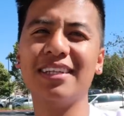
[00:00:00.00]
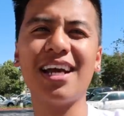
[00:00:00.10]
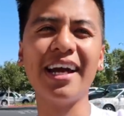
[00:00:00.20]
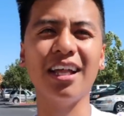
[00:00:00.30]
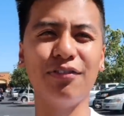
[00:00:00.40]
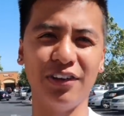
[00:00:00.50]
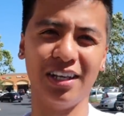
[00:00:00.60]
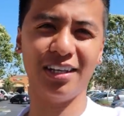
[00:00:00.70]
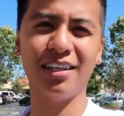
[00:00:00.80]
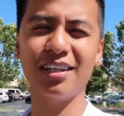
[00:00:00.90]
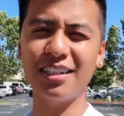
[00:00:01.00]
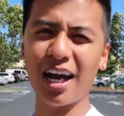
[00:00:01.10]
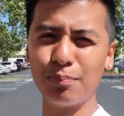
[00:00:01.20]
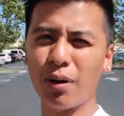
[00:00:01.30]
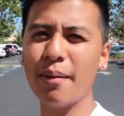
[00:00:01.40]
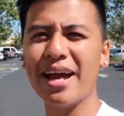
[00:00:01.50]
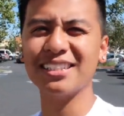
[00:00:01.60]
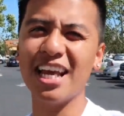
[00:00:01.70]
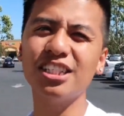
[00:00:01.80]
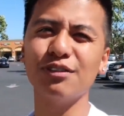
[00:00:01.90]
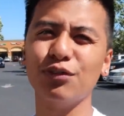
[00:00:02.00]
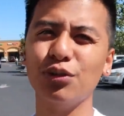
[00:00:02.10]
and Thai Elephant. Got bomb-ass Asian